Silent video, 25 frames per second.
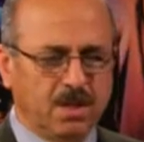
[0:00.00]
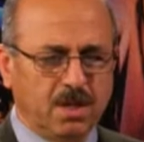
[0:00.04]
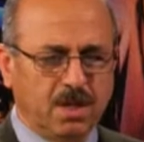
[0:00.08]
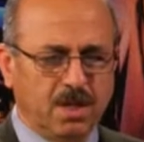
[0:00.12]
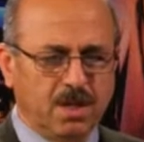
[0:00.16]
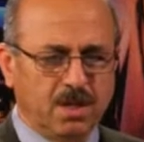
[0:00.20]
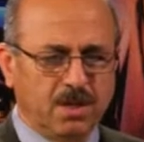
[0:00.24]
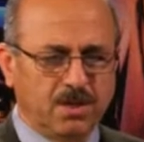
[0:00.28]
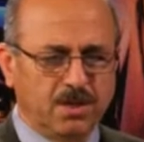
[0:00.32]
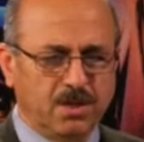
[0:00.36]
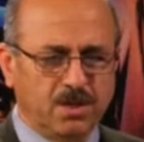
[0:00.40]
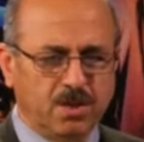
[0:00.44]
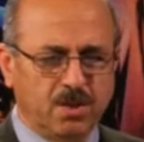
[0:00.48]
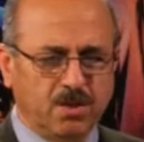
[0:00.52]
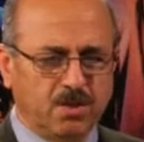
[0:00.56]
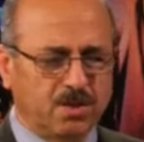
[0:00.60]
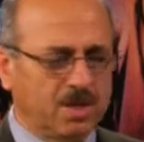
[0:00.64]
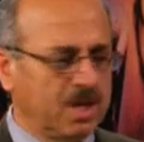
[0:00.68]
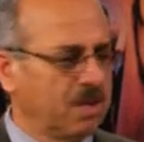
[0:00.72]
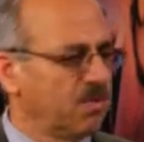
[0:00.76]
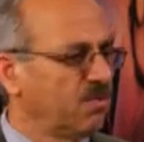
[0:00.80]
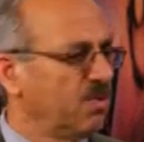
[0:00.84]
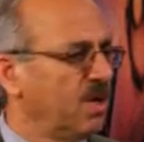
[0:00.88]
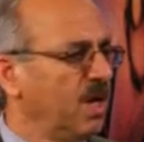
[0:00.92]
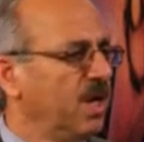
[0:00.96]

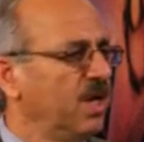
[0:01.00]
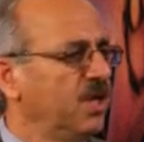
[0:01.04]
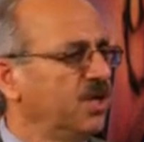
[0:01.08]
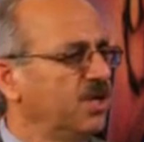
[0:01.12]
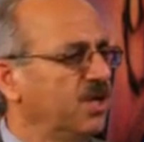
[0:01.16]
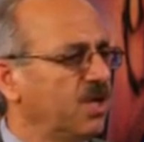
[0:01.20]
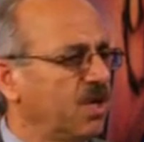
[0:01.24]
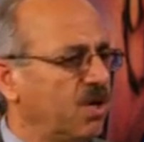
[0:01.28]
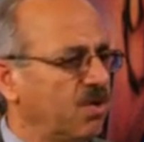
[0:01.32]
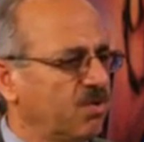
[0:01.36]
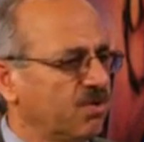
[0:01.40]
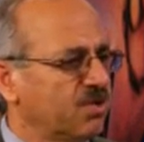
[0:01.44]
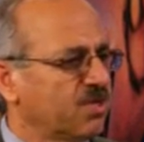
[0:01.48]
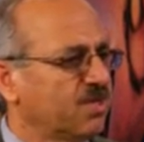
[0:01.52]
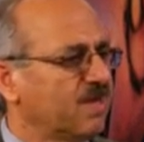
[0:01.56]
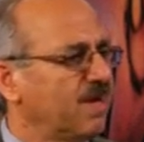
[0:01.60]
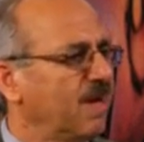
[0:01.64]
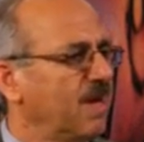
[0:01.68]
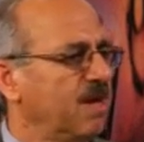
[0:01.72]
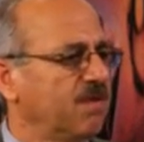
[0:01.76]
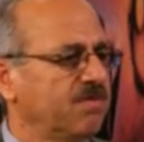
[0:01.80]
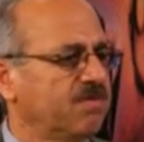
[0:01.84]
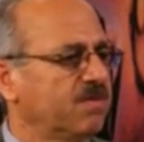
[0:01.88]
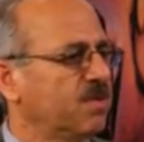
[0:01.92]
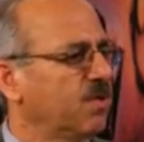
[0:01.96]
the religion of
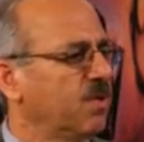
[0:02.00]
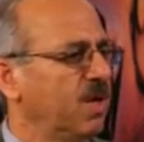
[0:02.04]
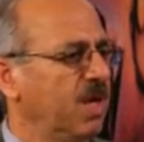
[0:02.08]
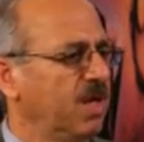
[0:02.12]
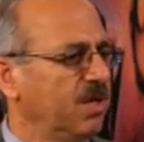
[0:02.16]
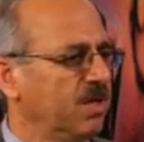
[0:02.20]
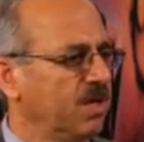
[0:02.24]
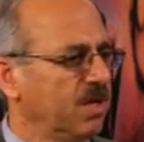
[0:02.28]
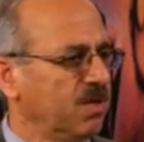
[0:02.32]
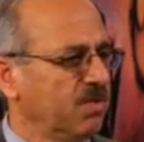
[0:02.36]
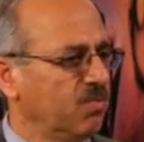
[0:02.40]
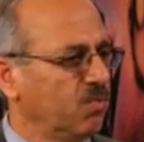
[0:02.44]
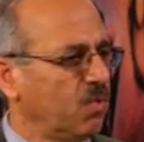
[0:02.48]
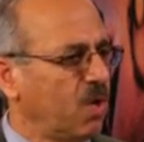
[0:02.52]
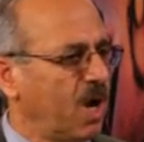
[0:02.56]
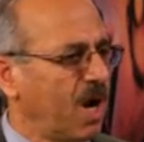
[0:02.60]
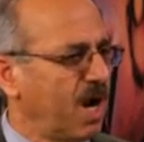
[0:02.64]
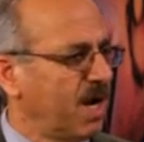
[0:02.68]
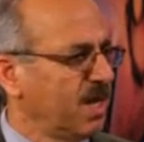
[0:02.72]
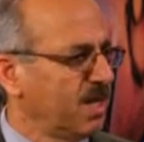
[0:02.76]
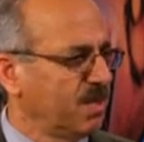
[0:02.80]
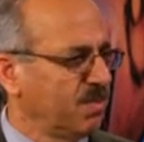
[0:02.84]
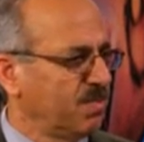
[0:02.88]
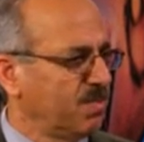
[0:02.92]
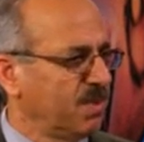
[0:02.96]
slave trading
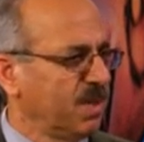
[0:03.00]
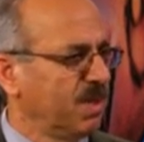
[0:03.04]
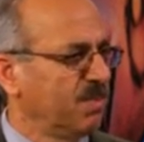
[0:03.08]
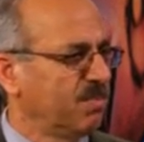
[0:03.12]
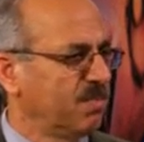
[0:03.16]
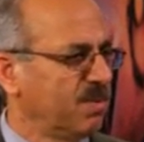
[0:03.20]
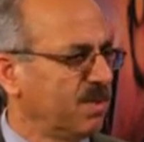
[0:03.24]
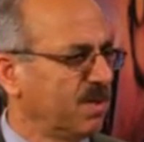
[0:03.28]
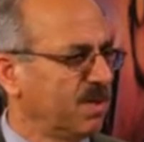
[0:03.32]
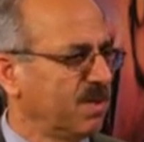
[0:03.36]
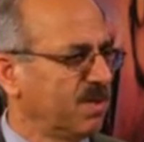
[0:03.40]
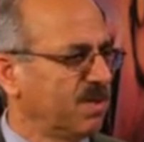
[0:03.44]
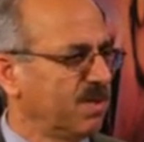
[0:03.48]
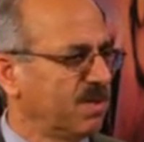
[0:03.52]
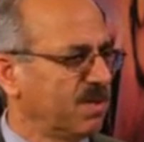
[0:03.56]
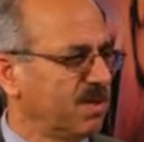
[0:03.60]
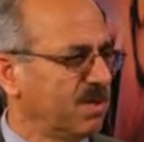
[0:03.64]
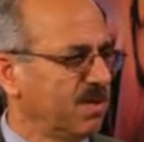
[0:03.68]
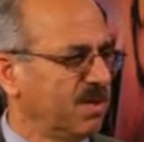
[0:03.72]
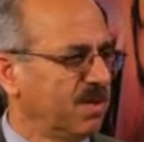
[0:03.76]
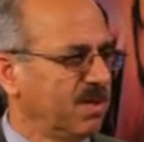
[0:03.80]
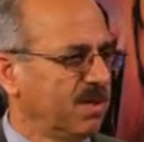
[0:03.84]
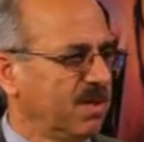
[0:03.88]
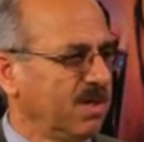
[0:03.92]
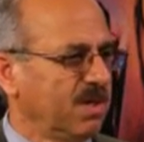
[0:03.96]
white people.
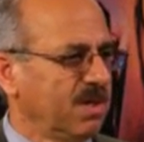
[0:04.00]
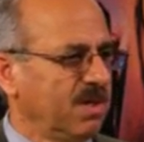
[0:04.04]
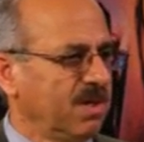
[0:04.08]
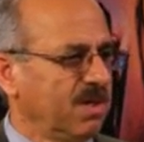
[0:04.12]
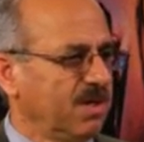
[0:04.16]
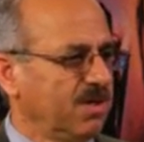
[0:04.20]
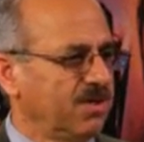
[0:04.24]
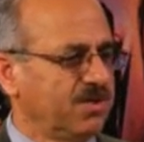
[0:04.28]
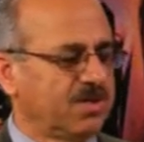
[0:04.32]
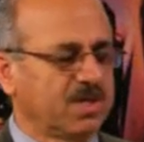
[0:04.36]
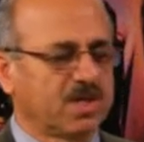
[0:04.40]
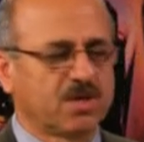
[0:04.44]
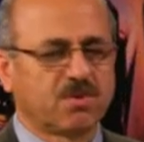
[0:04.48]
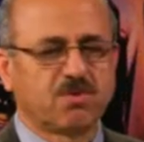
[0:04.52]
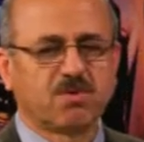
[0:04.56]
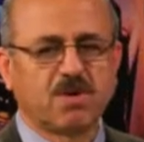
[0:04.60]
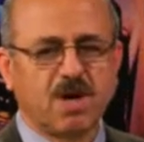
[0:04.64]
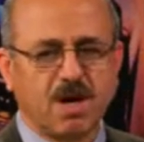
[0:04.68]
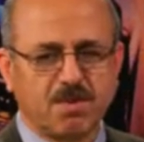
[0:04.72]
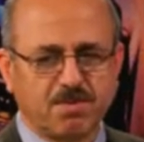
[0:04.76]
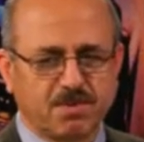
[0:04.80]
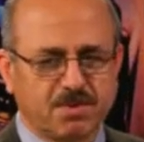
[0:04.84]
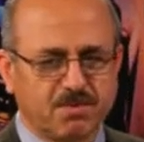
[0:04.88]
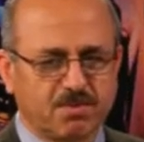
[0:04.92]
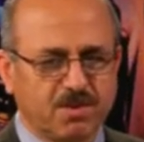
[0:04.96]
It's a
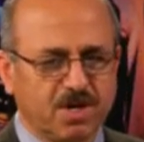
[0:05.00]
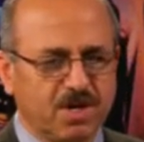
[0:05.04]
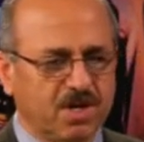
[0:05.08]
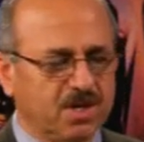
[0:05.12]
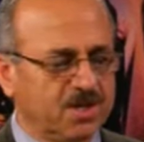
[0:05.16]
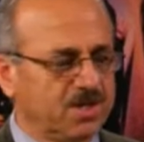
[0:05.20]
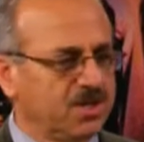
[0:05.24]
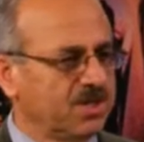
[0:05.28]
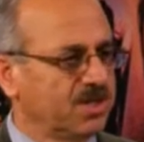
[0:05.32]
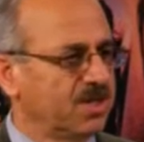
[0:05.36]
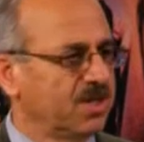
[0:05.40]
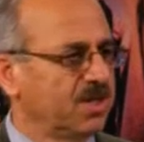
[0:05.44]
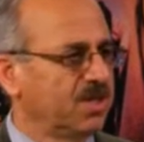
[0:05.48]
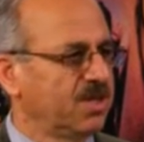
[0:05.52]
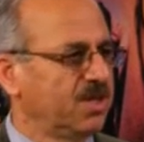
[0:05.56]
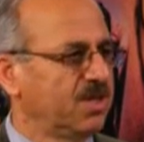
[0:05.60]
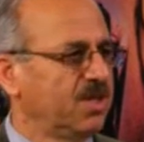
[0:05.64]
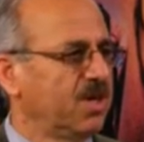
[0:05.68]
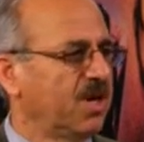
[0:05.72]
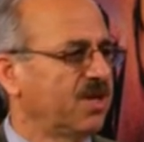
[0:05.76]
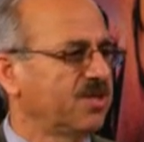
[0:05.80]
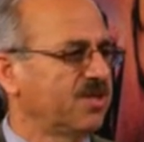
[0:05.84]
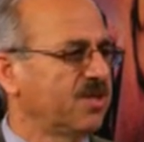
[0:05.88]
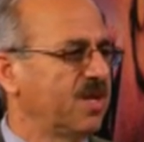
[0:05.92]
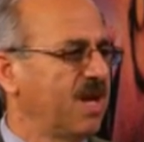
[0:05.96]
corrupt religion,
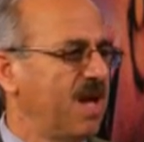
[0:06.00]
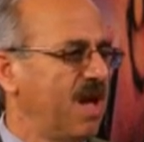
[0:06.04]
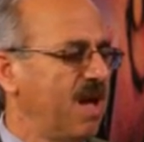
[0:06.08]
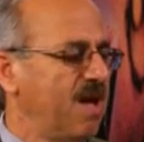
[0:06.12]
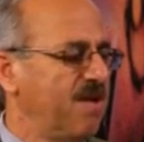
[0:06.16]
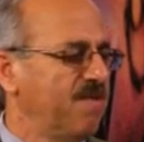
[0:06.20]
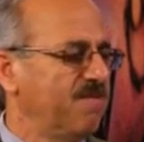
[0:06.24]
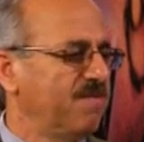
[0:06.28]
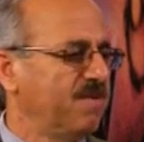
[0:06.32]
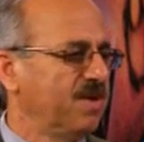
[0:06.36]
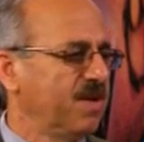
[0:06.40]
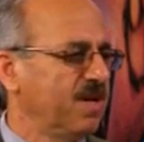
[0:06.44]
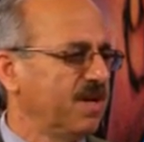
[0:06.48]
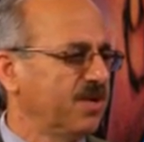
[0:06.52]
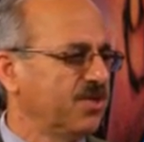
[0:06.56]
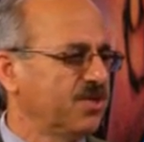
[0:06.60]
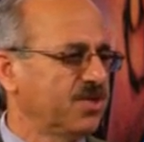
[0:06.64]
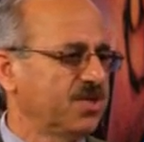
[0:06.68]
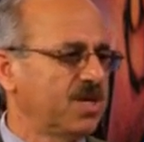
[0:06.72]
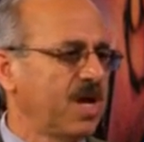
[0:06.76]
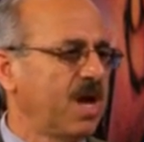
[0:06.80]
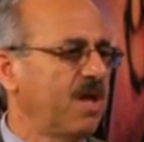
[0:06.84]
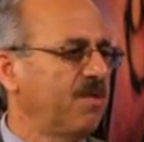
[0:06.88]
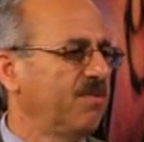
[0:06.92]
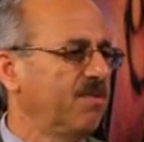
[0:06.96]
doesn't have a
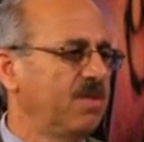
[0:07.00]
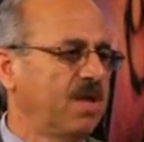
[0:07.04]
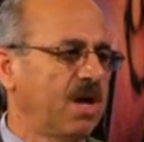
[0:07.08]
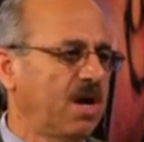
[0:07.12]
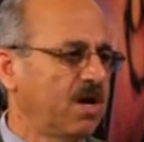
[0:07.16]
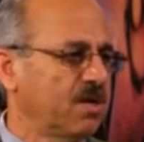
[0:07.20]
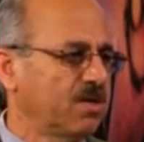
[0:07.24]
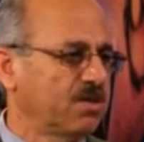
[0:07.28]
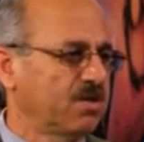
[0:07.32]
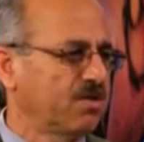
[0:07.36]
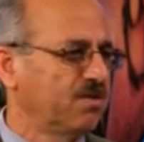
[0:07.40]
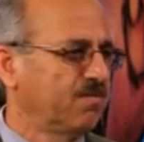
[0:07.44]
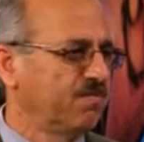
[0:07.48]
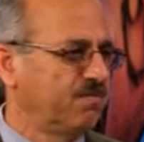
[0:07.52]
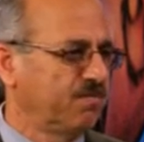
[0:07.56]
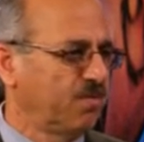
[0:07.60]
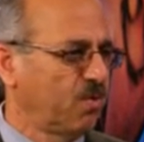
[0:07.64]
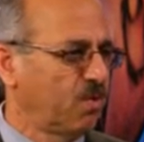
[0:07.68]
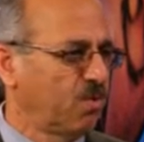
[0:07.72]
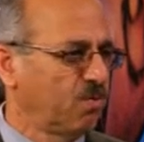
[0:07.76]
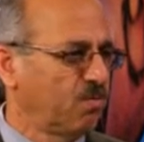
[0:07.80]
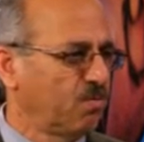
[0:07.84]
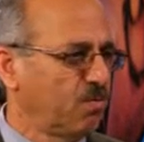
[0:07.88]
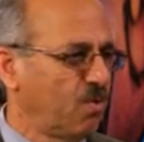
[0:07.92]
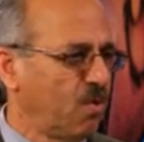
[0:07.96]
sound doctrine
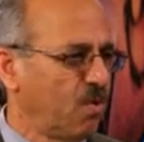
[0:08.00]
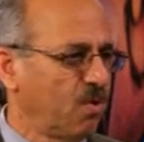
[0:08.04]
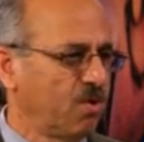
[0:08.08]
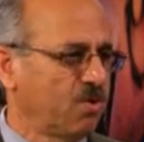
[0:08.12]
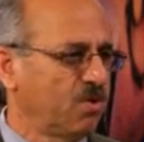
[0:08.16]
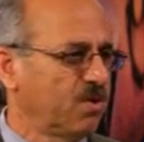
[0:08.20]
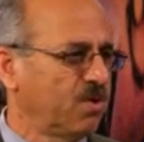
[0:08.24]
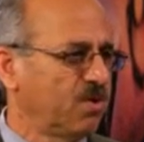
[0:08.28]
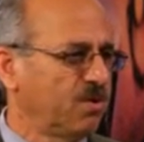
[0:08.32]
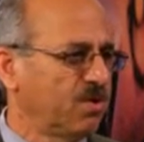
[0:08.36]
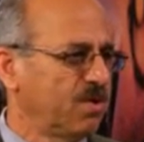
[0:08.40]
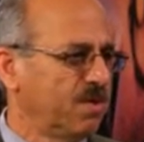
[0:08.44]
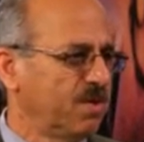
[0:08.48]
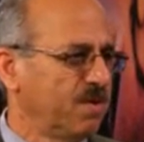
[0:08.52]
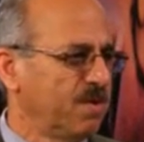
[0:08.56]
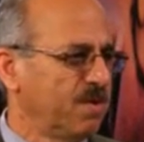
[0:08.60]
for moral,